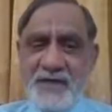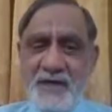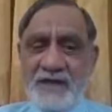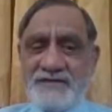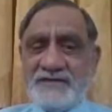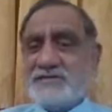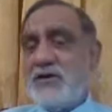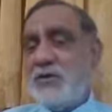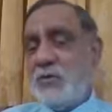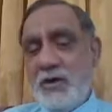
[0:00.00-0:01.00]
And the
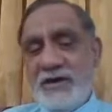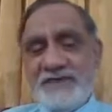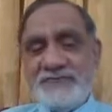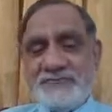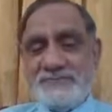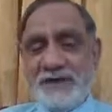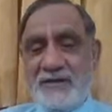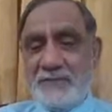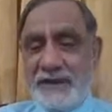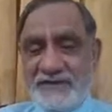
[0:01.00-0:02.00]
third one is
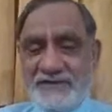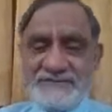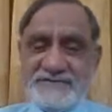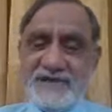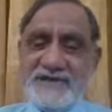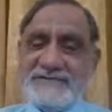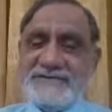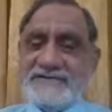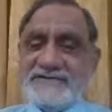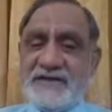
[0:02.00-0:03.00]
pragmatics. That is the
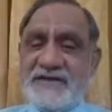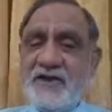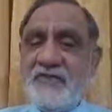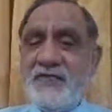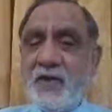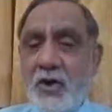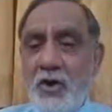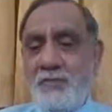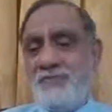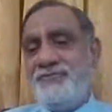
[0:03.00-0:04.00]
study of
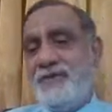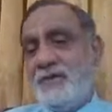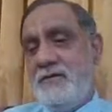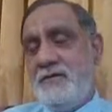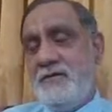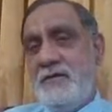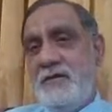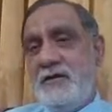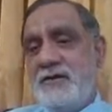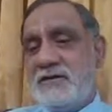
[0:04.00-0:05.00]
how
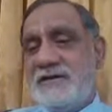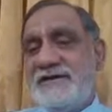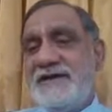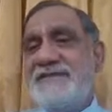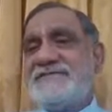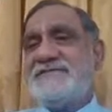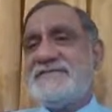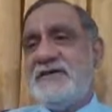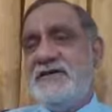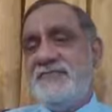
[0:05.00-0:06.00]
context
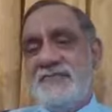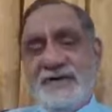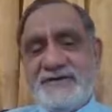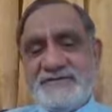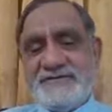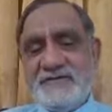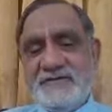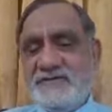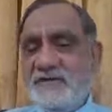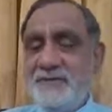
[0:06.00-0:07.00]
affects
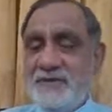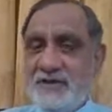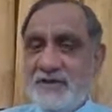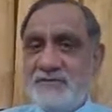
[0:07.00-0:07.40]
the meaning.